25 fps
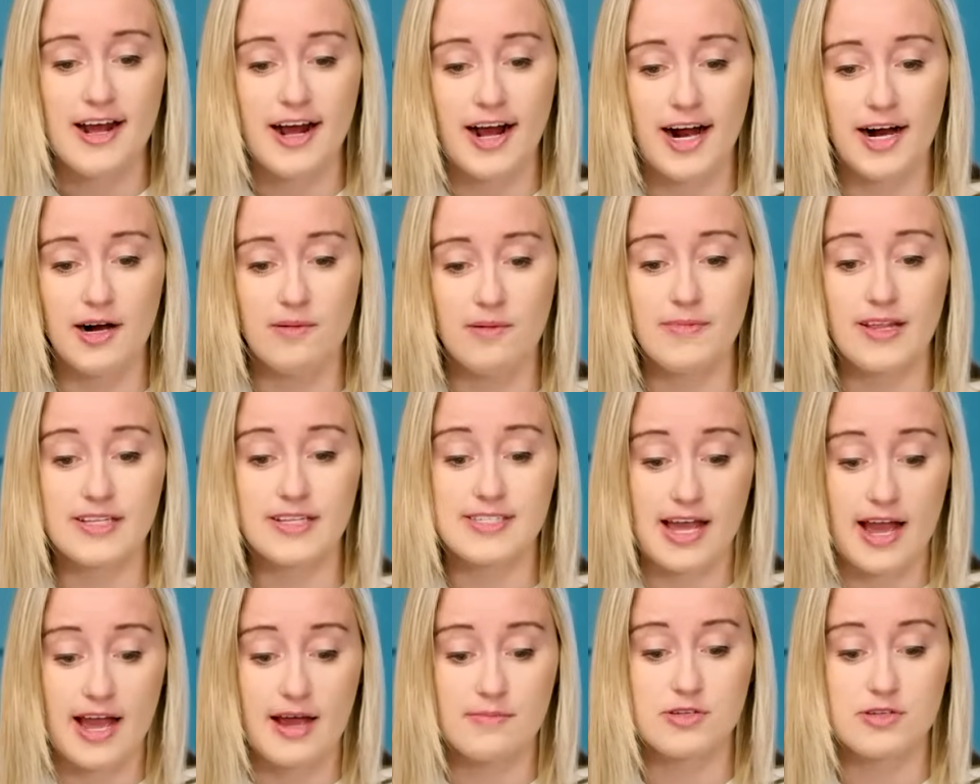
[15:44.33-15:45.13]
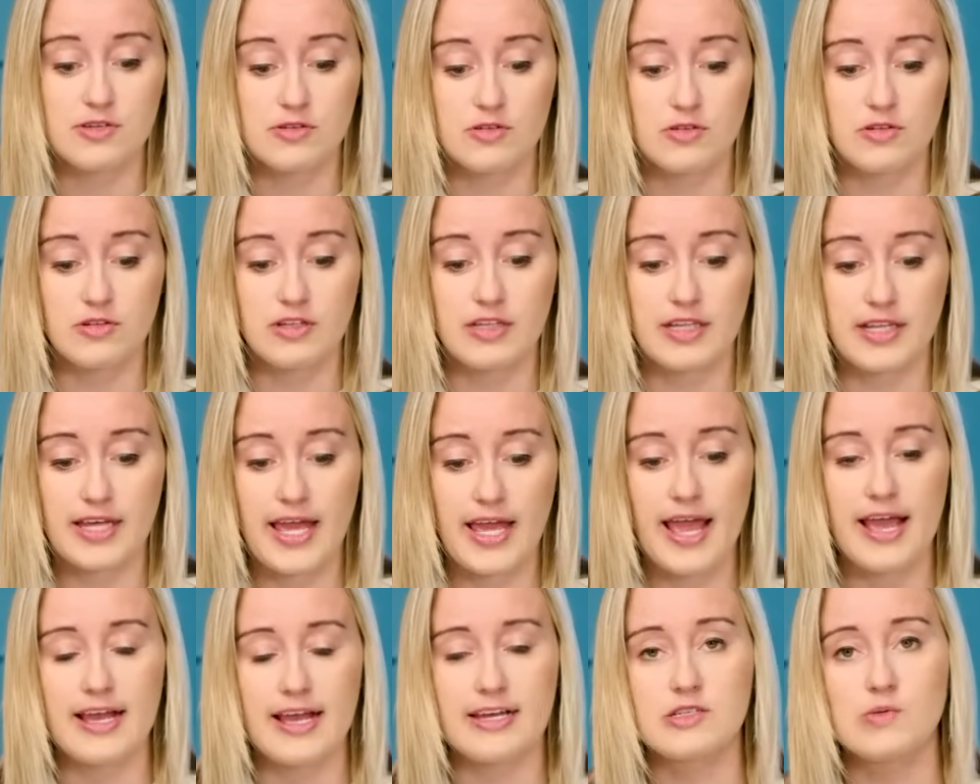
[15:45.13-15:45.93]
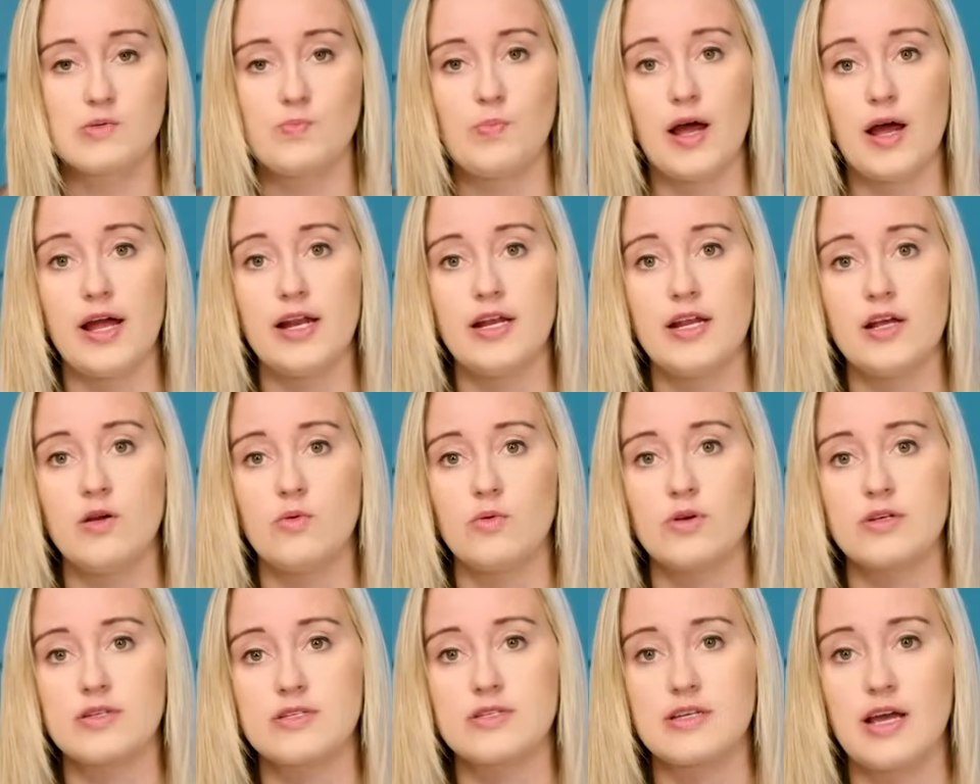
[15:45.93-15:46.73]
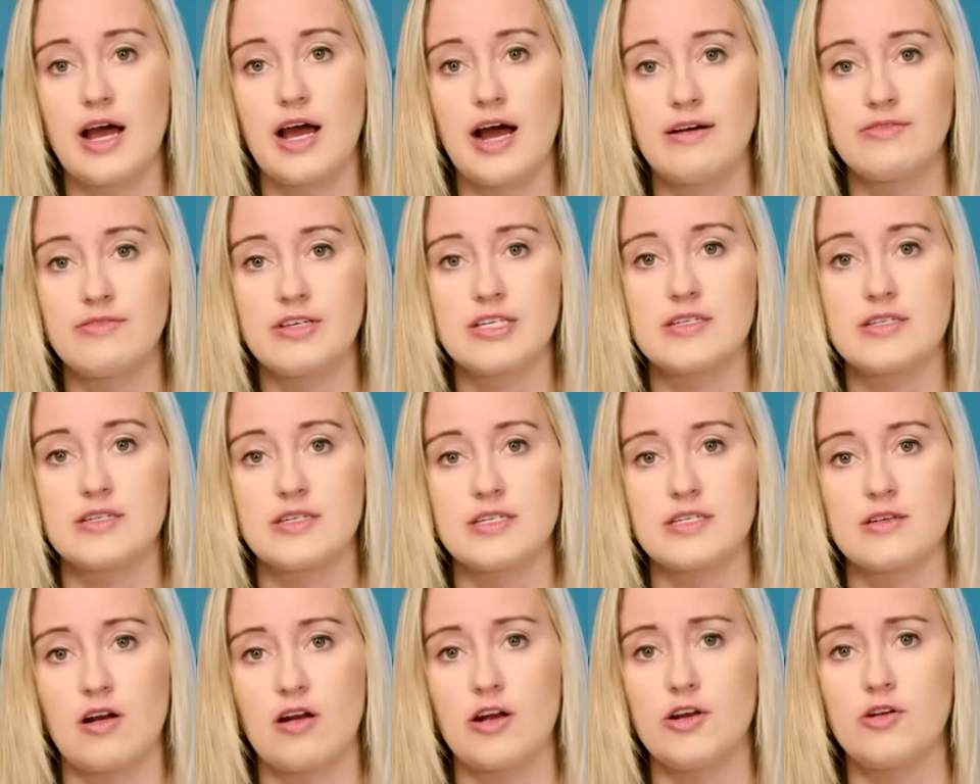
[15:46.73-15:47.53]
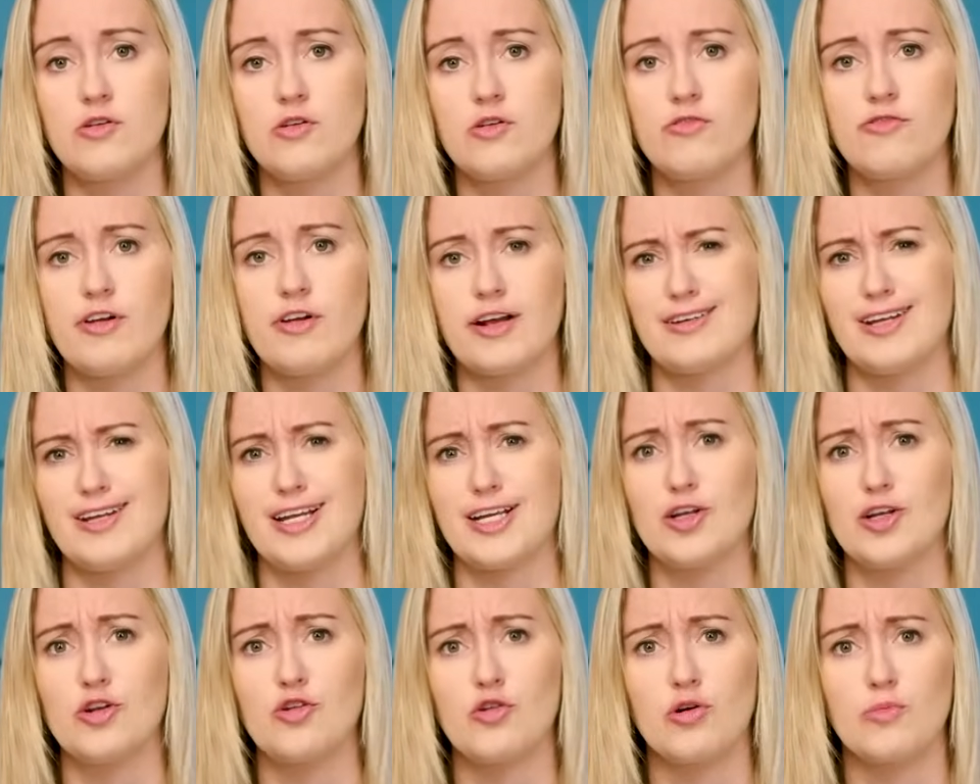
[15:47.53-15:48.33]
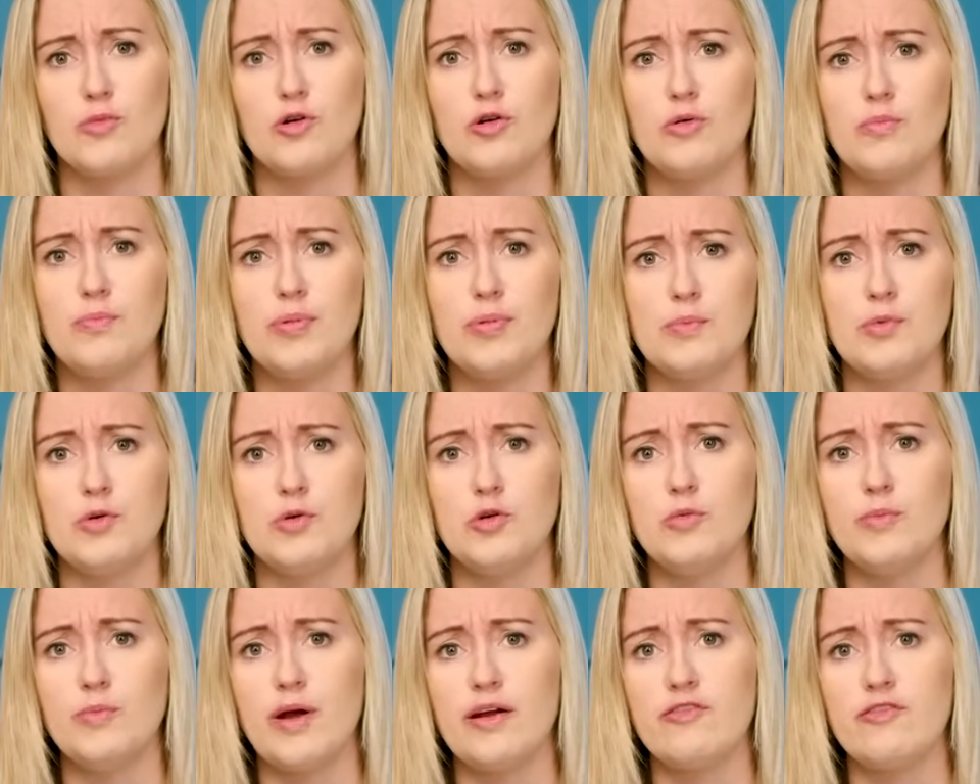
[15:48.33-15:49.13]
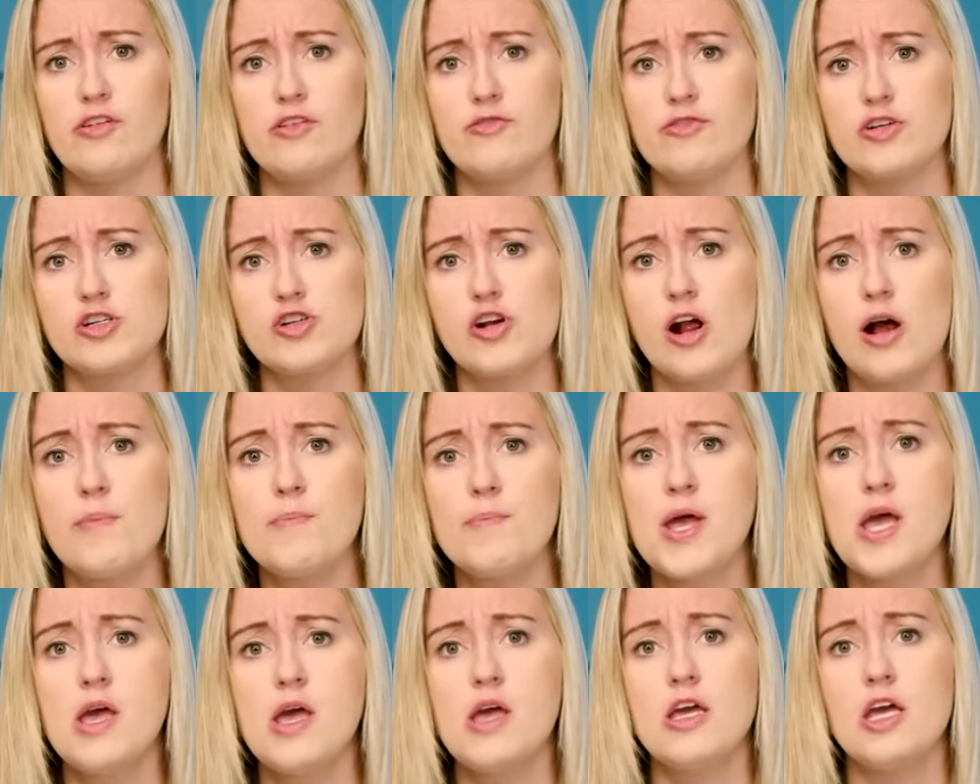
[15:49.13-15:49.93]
That's absolutely the case, but it was obviously starting to affect like normal people who might vote for Trump.